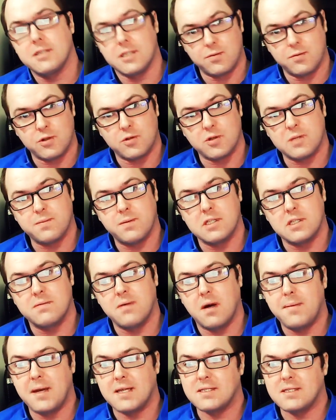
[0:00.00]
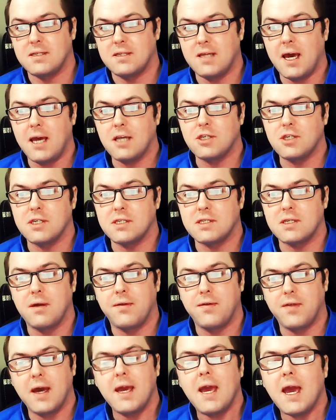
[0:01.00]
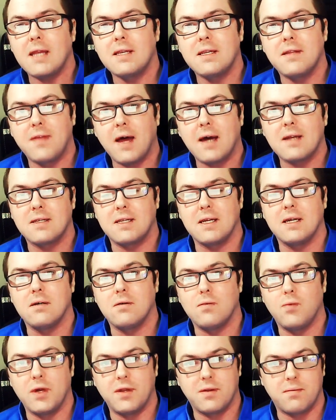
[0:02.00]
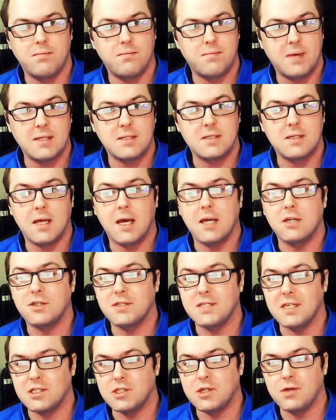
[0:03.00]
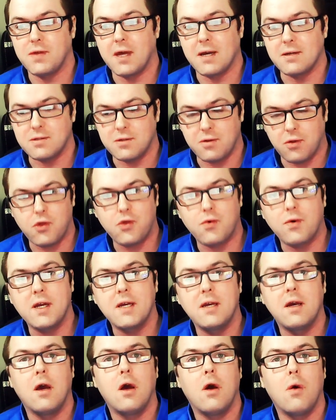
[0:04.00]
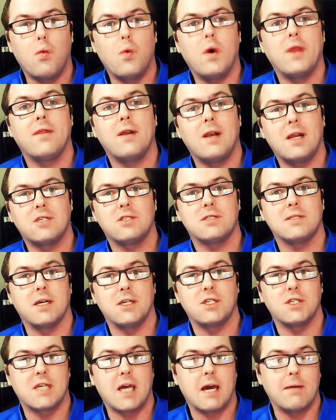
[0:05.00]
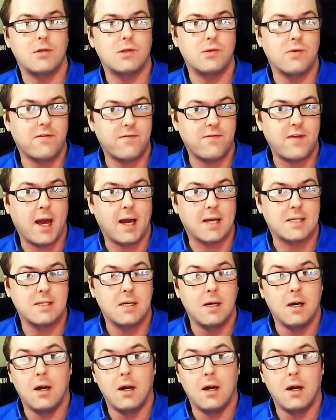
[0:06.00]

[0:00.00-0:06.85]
which was sponsored by Benson & Hedges, they ended that deal with Benson & Hedges in 2003 when the legislation came into effect.